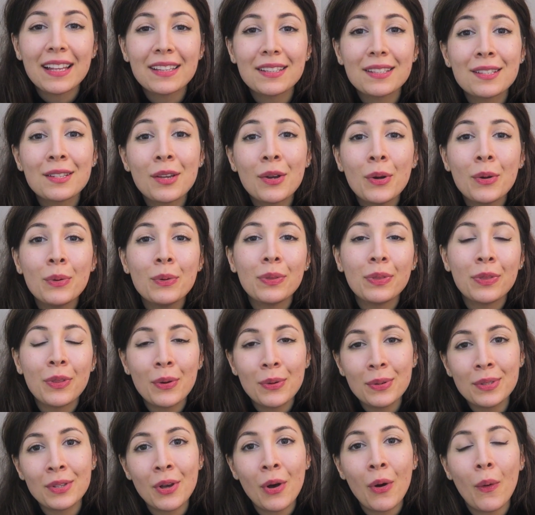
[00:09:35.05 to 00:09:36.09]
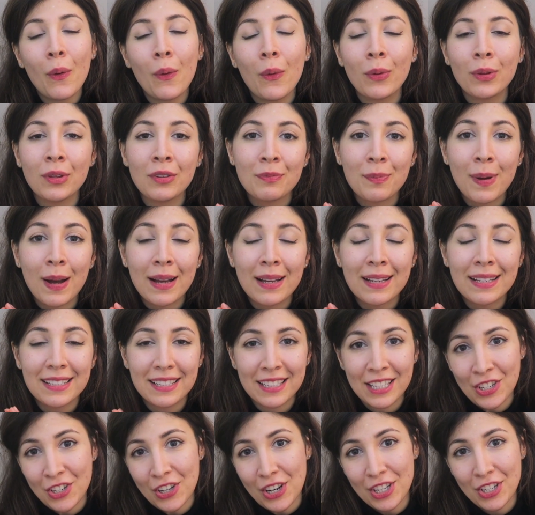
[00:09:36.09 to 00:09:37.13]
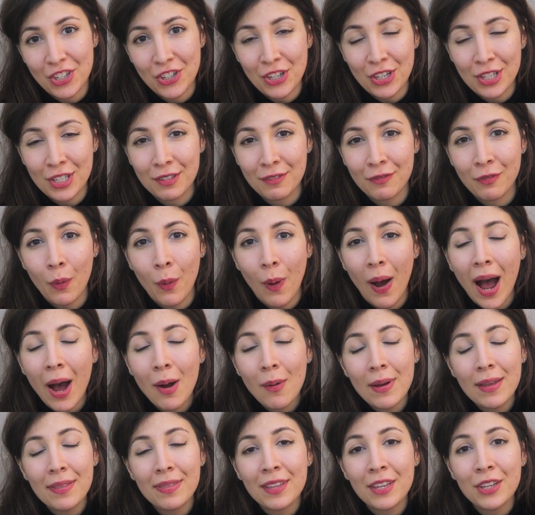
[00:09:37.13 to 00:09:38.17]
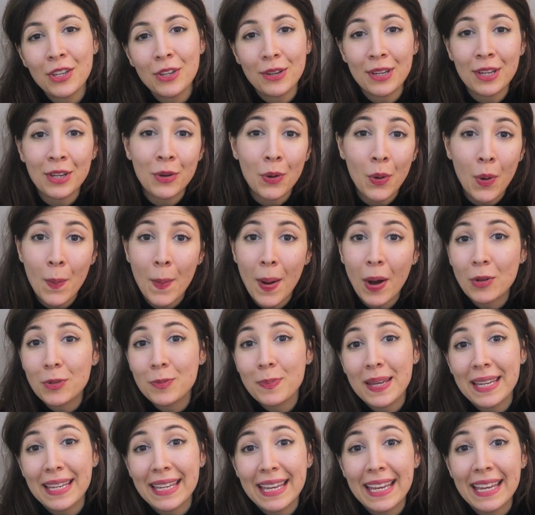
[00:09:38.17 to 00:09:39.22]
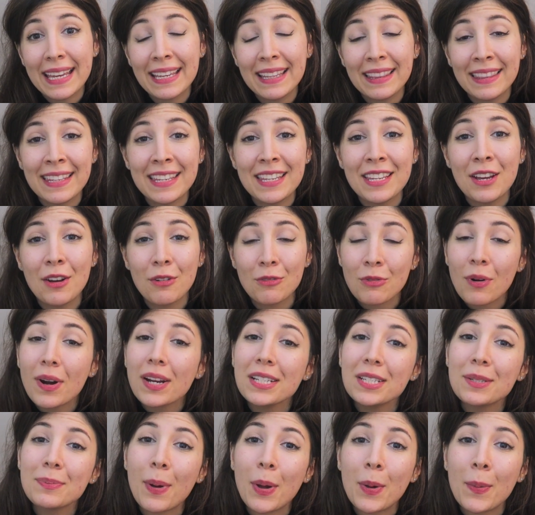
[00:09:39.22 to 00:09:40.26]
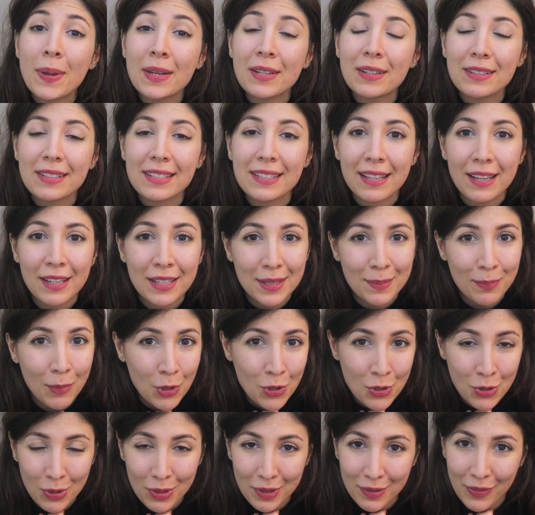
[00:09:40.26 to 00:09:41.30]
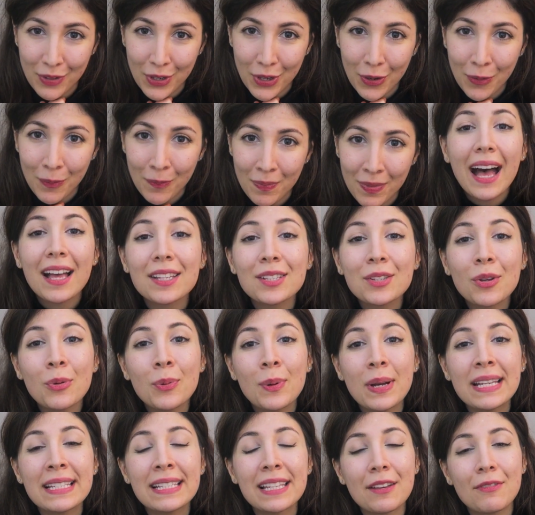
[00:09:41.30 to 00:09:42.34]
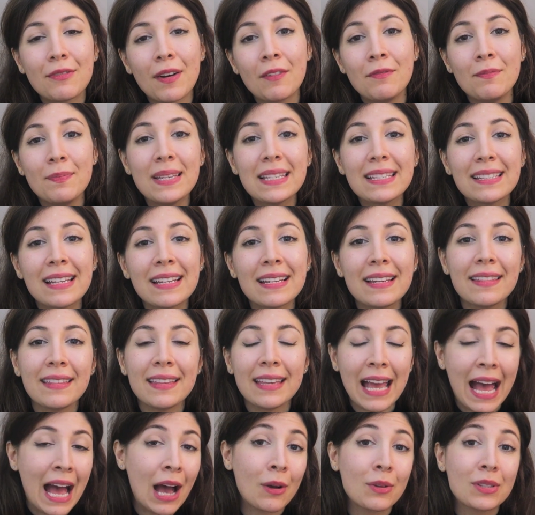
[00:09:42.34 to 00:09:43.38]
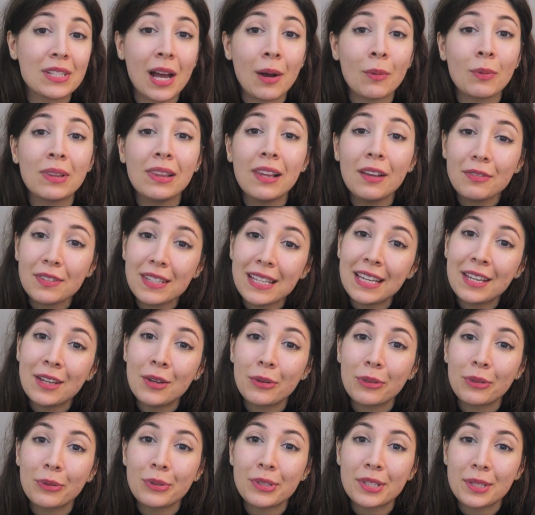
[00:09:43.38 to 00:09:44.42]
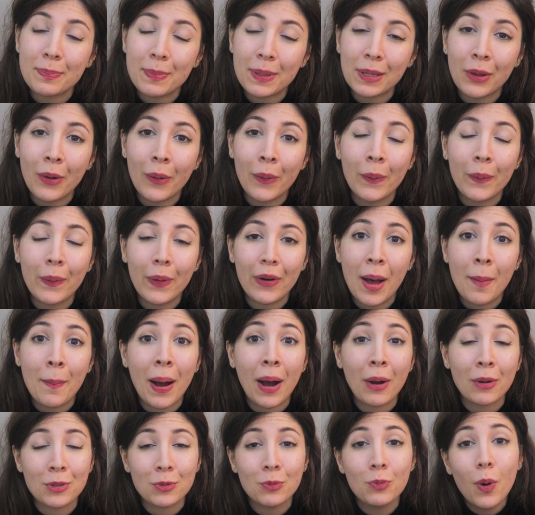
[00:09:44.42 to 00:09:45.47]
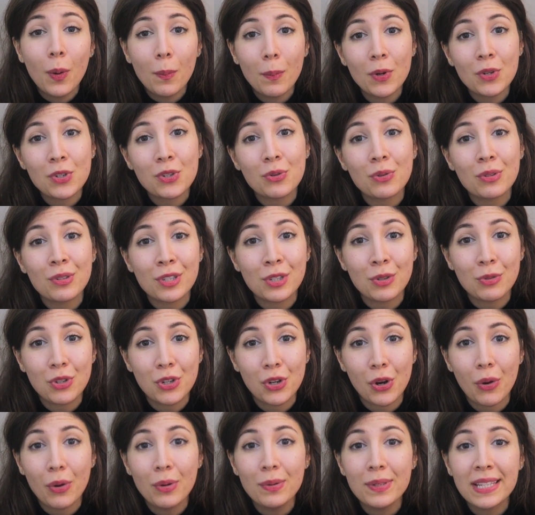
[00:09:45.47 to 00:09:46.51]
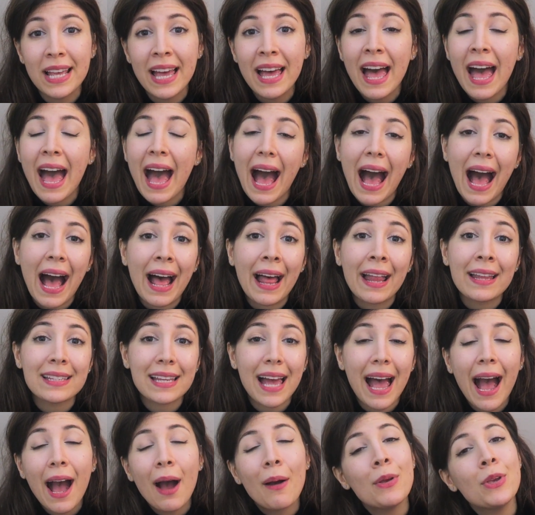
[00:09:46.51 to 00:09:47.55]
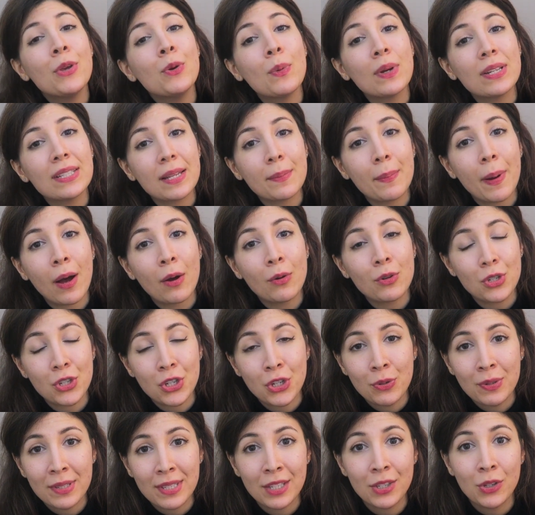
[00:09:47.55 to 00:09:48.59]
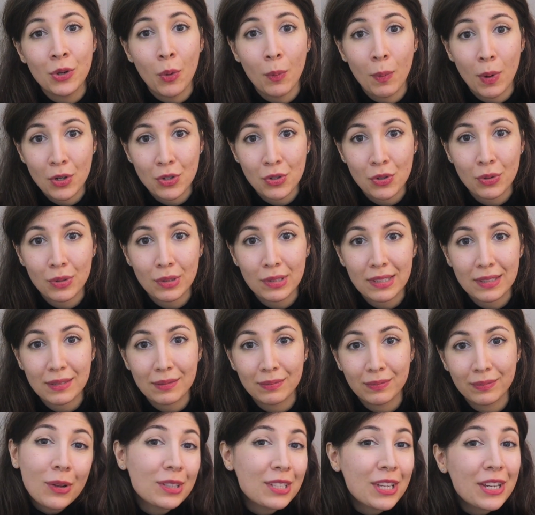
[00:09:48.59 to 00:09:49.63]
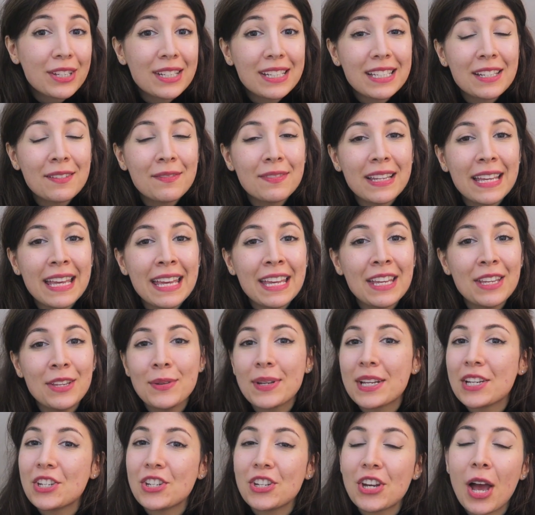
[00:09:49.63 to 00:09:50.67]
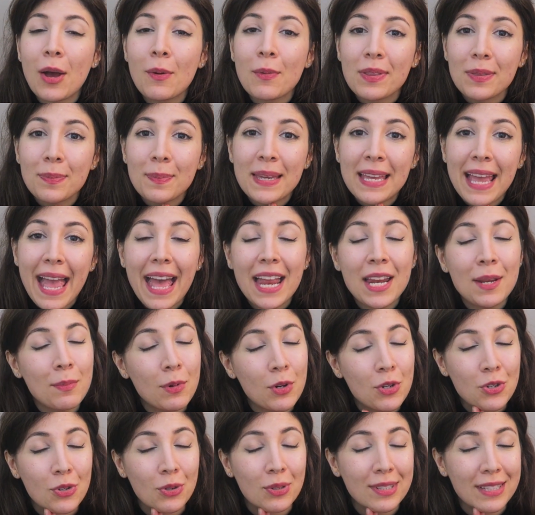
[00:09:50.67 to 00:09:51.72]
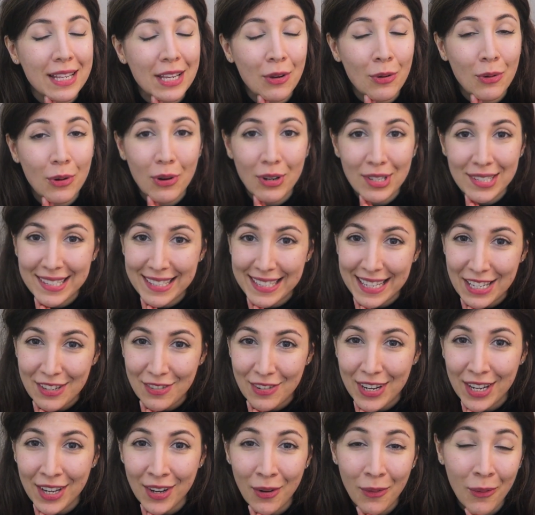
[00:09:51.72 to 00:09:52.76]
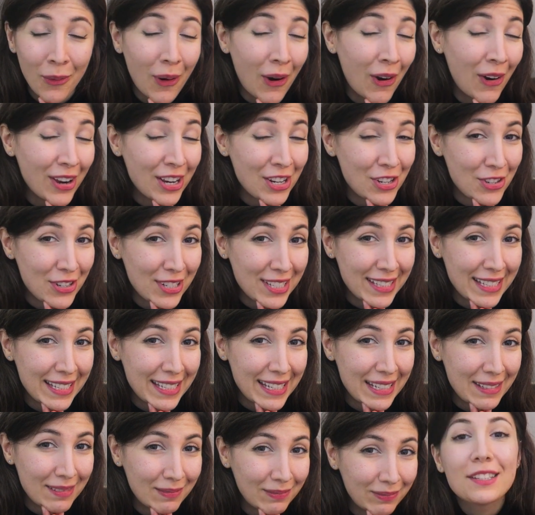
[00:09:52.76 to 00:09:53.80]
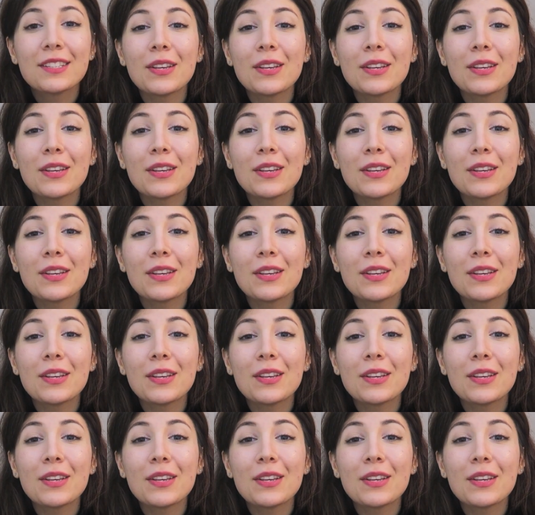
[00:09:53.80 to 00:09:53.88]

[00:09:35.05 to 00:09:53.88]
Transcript: And so those are all of my suggestions for how I think you can go about picking the right biomedical science modules for you. As always, if I've missed anything out, I would love to hear your thoughts below about what modules you chose and how you went about choosing your modules. Alternatively, you can share with me any modules that you're considering or are interested in.